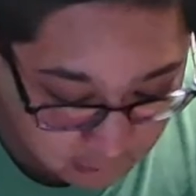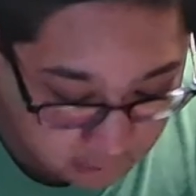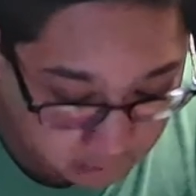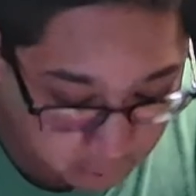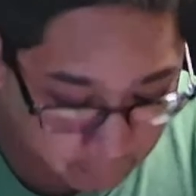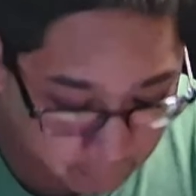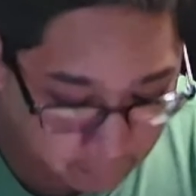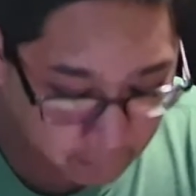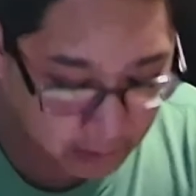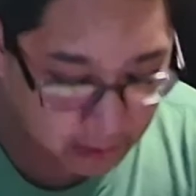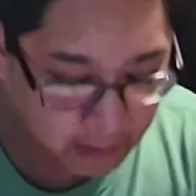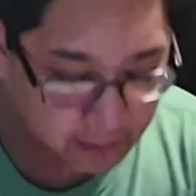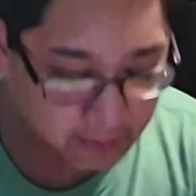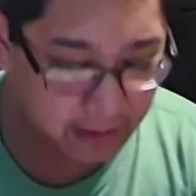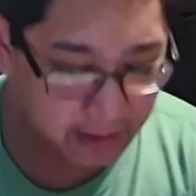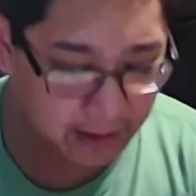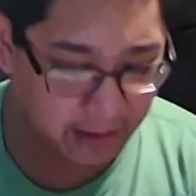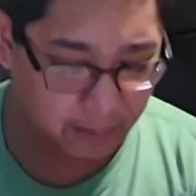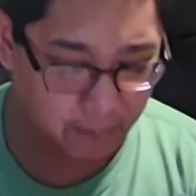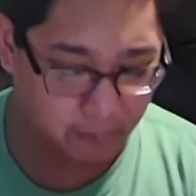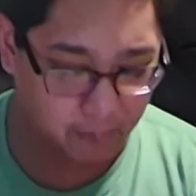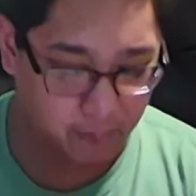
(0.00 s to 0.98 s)

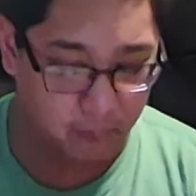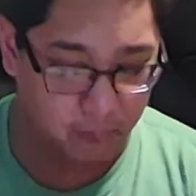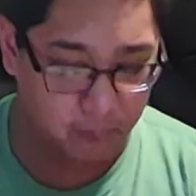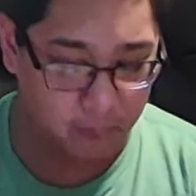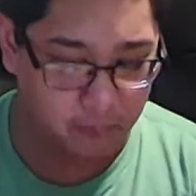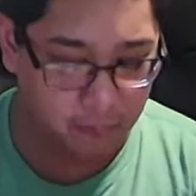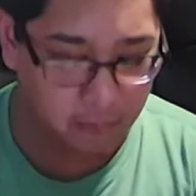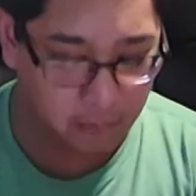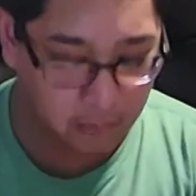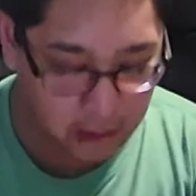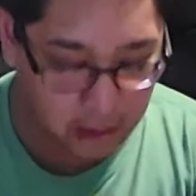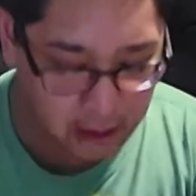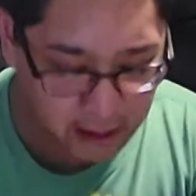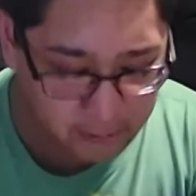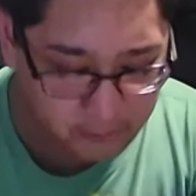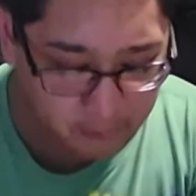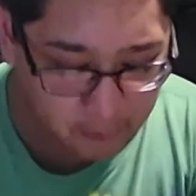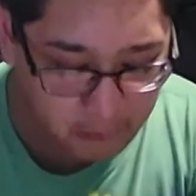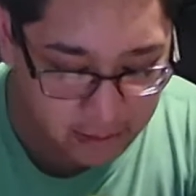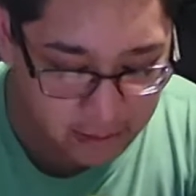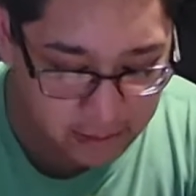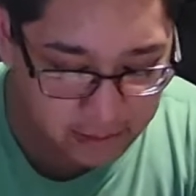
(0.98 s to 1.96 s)
Sunday
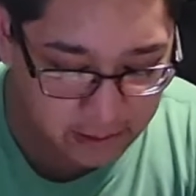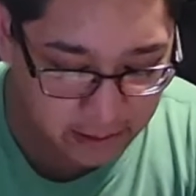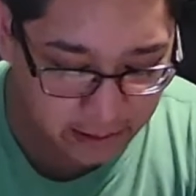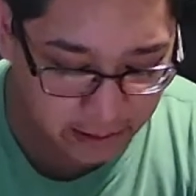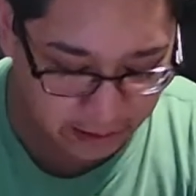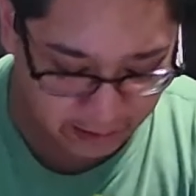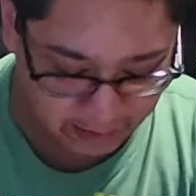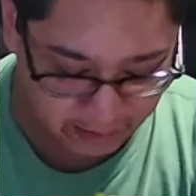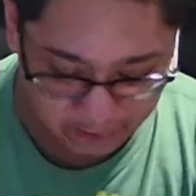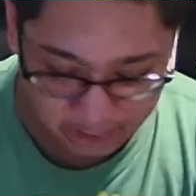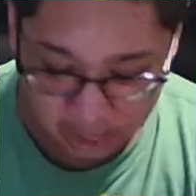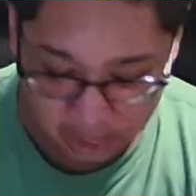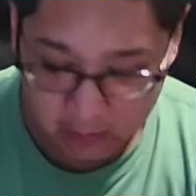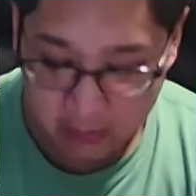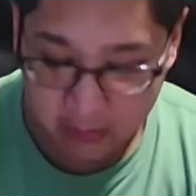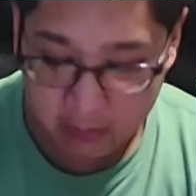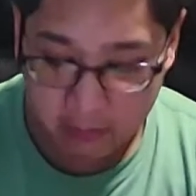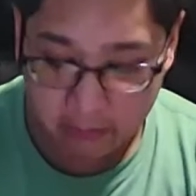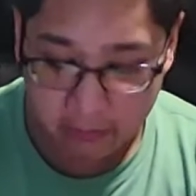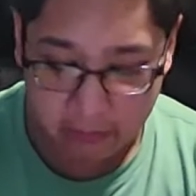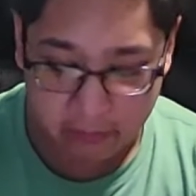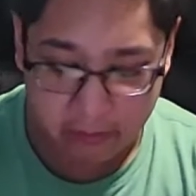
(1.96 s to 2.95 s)
and Monday,
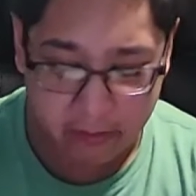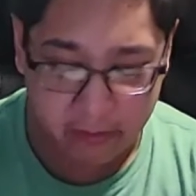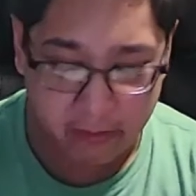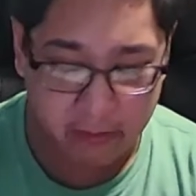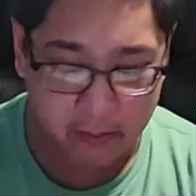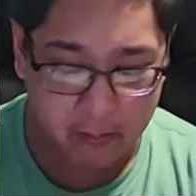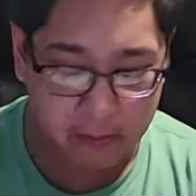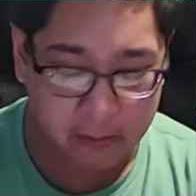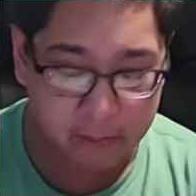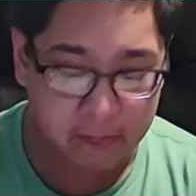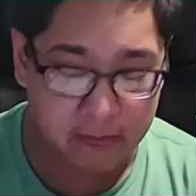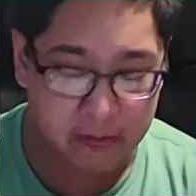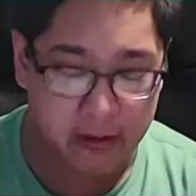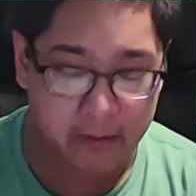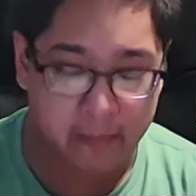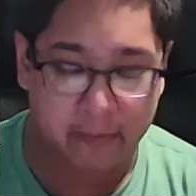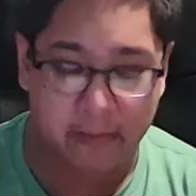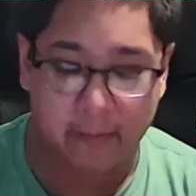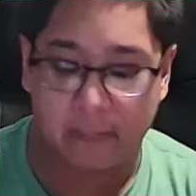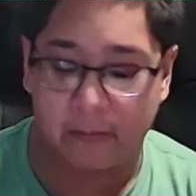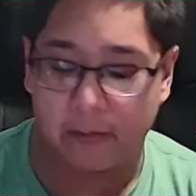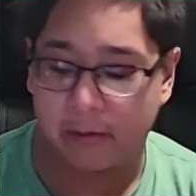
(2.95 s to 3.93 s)
December
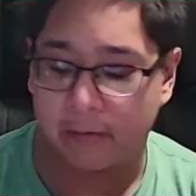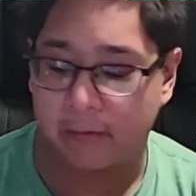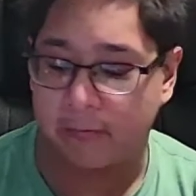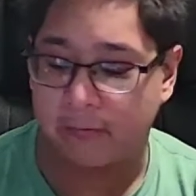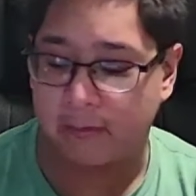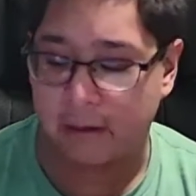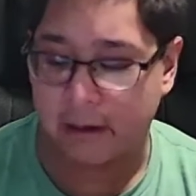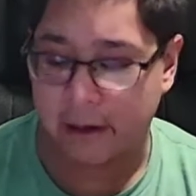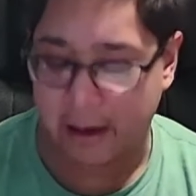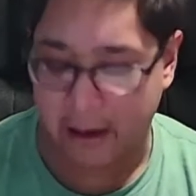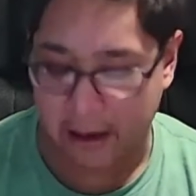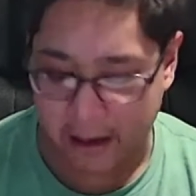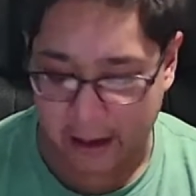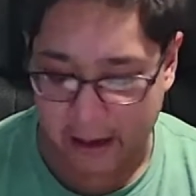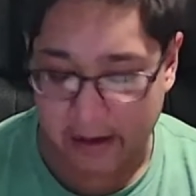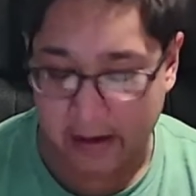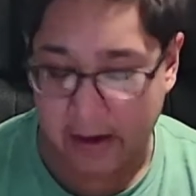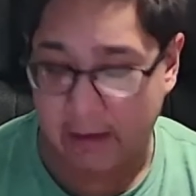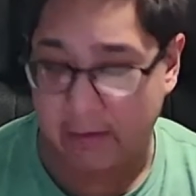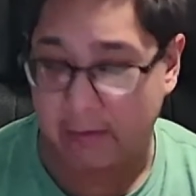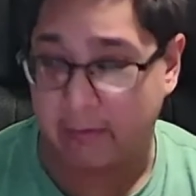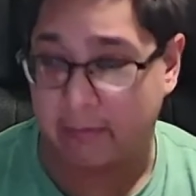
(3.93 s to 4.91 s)
27 and
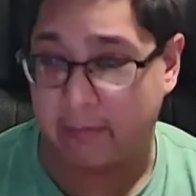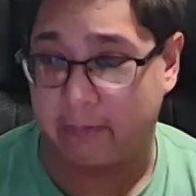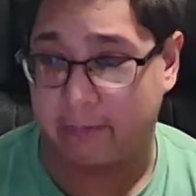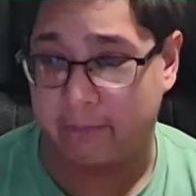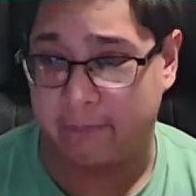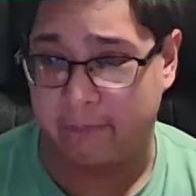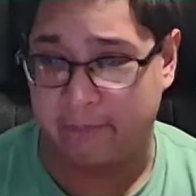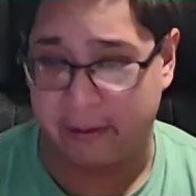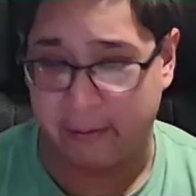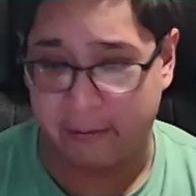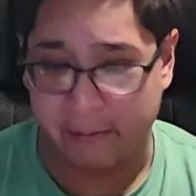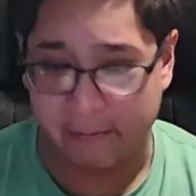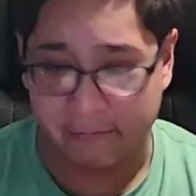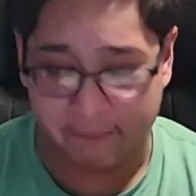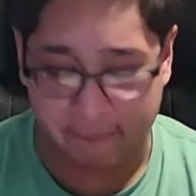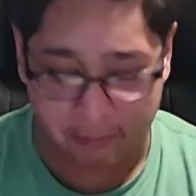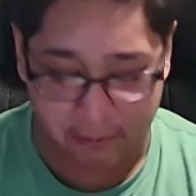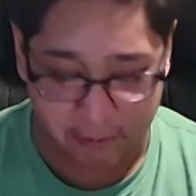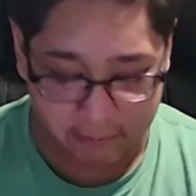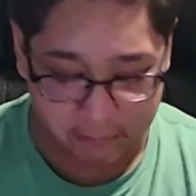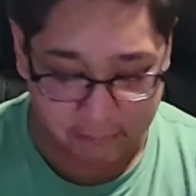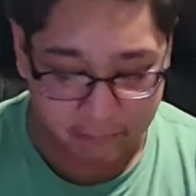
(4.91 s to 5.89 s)
28, is our very
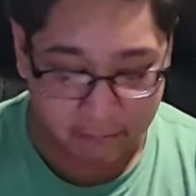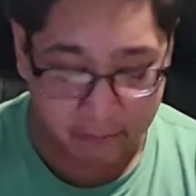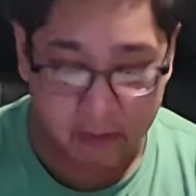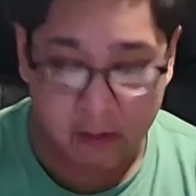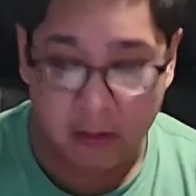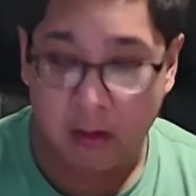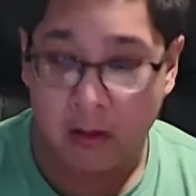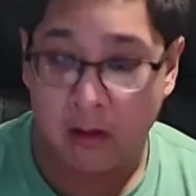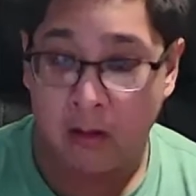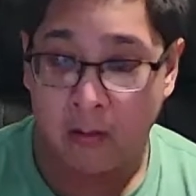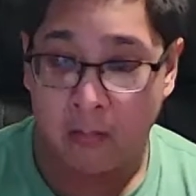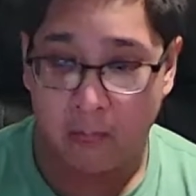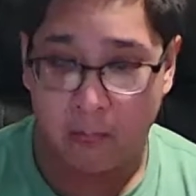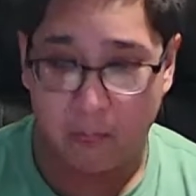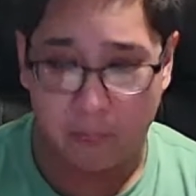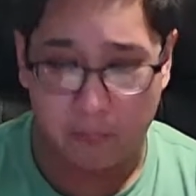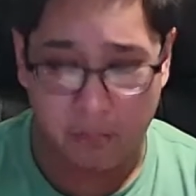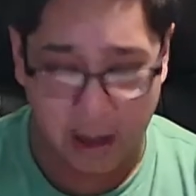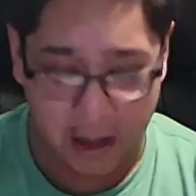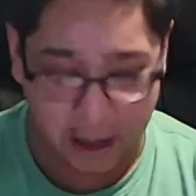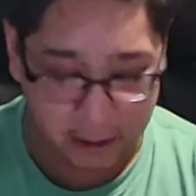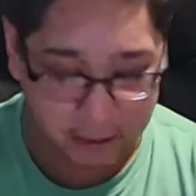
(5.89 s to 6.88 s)
first
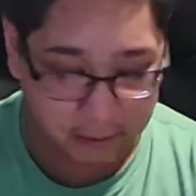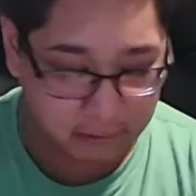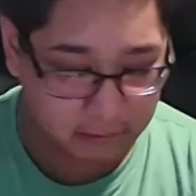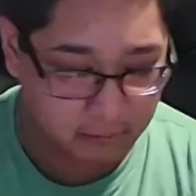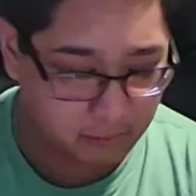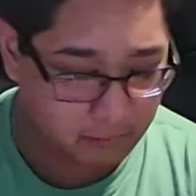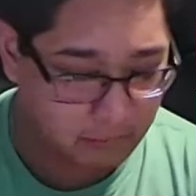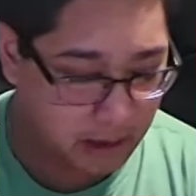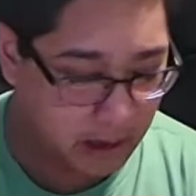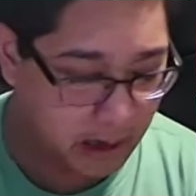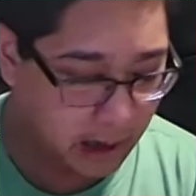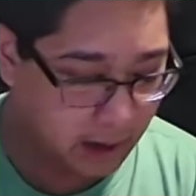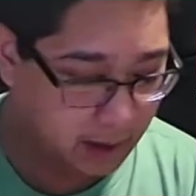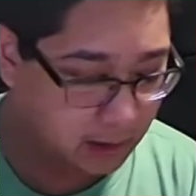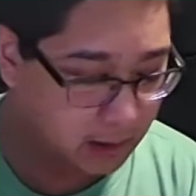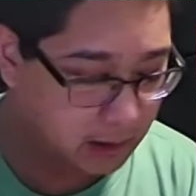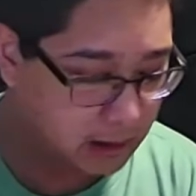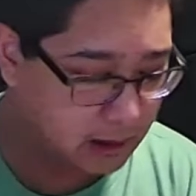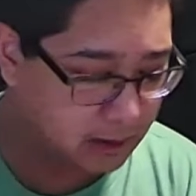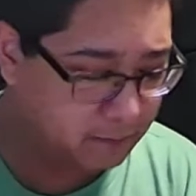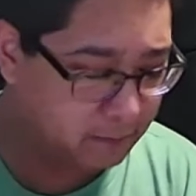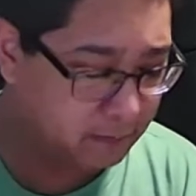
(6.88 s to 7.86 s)
back-to-back
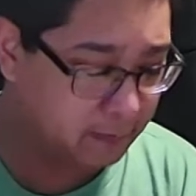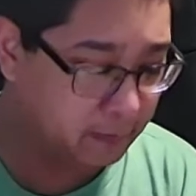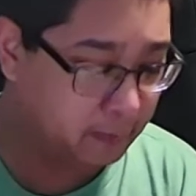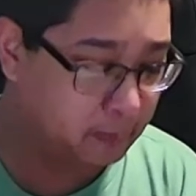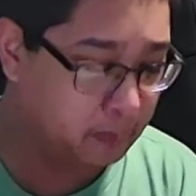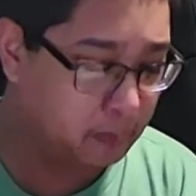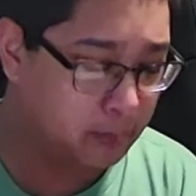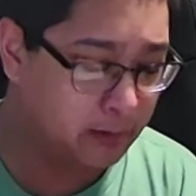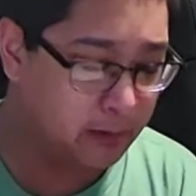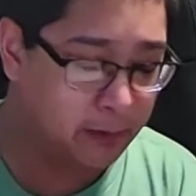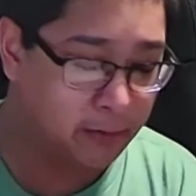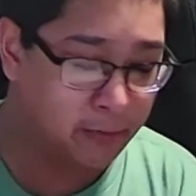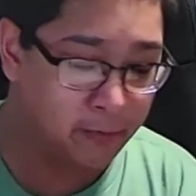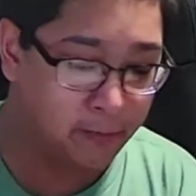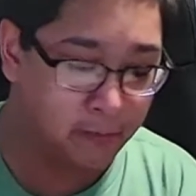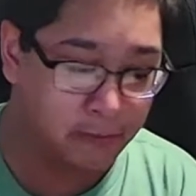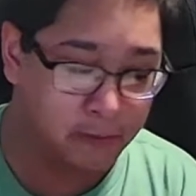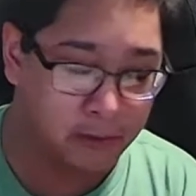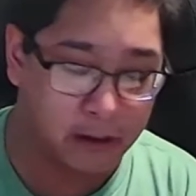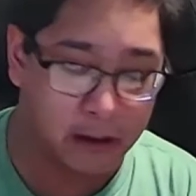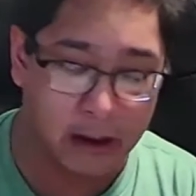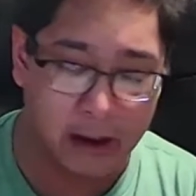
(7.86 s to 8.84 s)
against
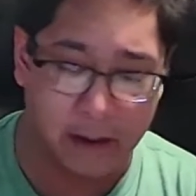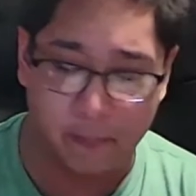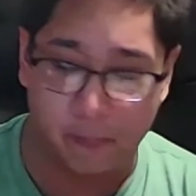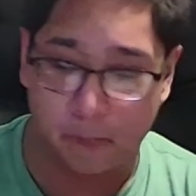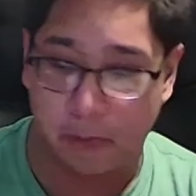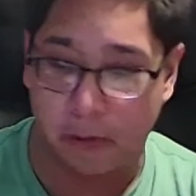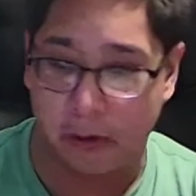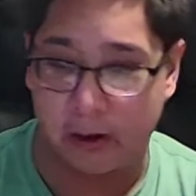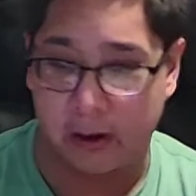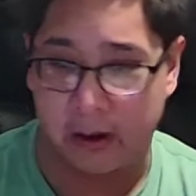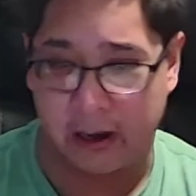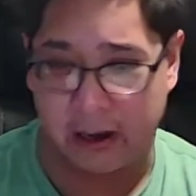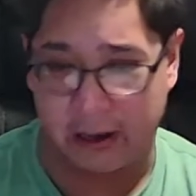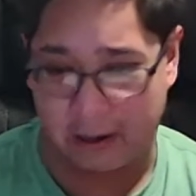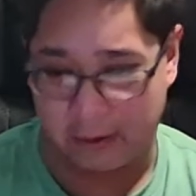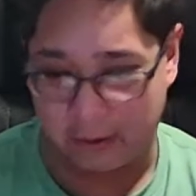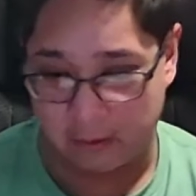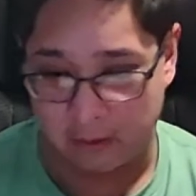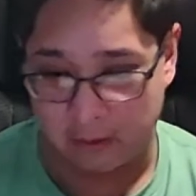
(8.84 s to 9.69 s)
Minnesota and Portland.